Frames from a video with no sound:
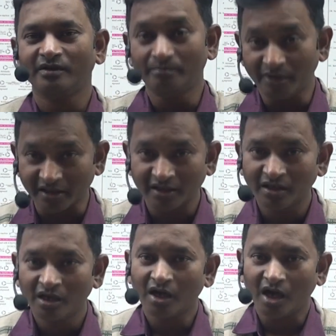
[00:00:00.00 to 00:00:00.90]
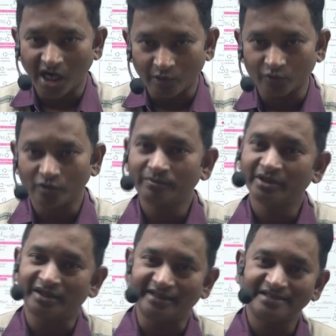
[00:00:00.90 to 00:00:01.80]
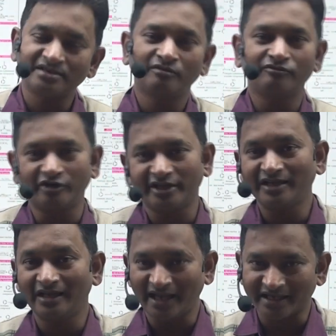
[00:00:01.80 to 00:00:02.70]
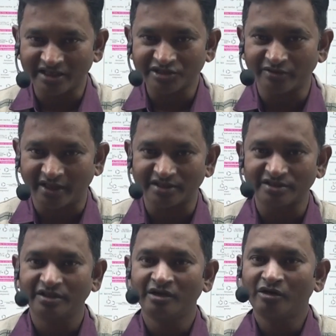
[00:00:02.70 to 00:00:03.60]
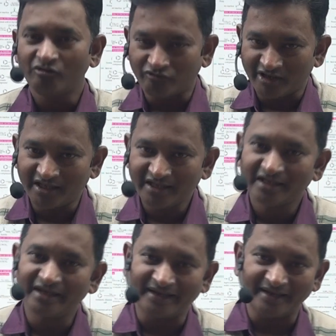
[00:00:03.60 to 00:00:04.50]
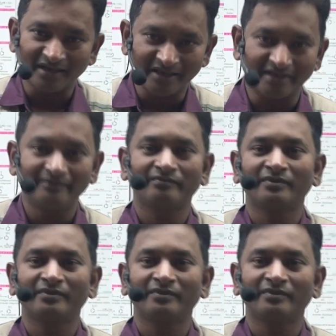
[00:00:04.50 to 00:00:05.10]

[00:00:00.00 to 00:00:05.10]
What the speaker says: But out of these 14 lakh students, only nearly